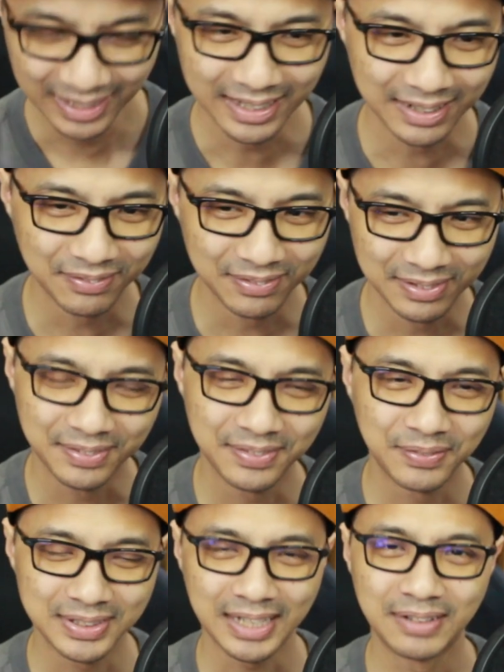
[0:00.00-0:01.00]
it, it,
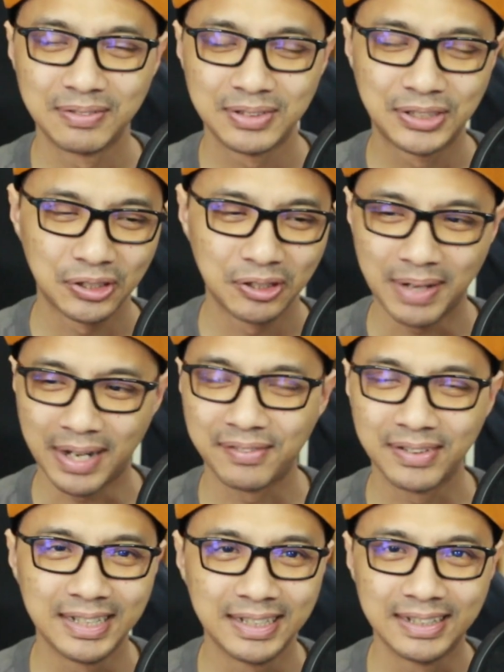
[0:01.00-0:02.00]
was kind of a troll, but I
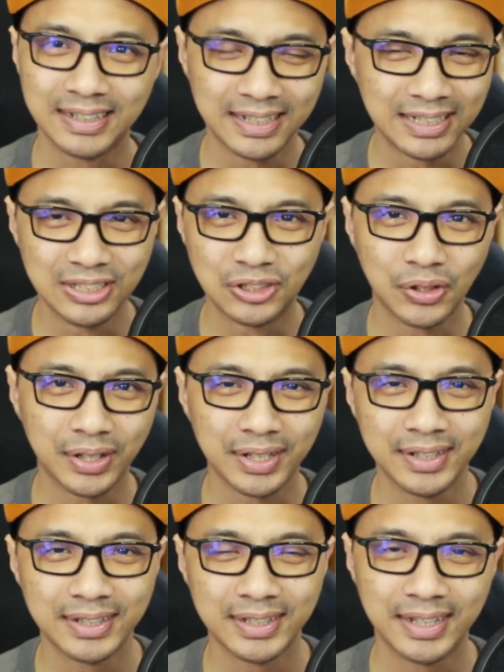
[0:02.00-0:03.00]
really
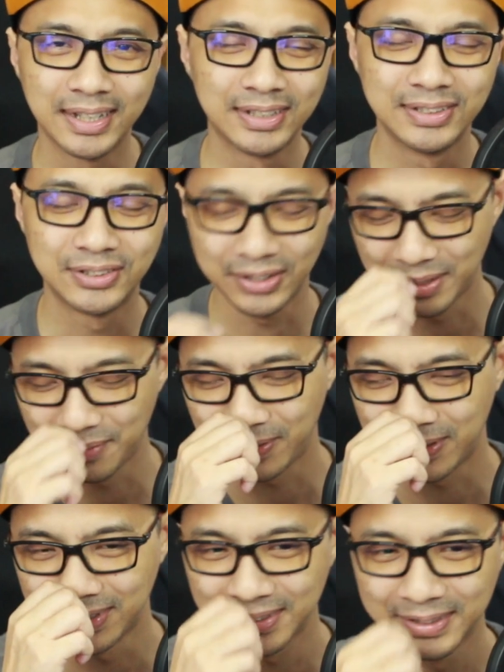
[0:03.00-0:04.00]
enjoy enjoyed it
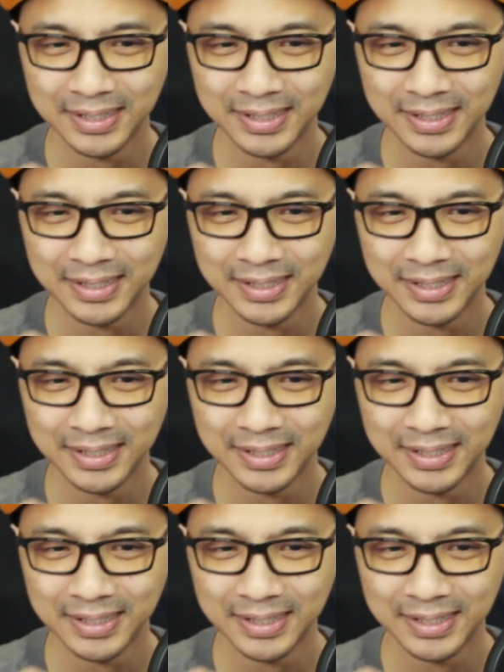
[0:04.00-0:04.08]
because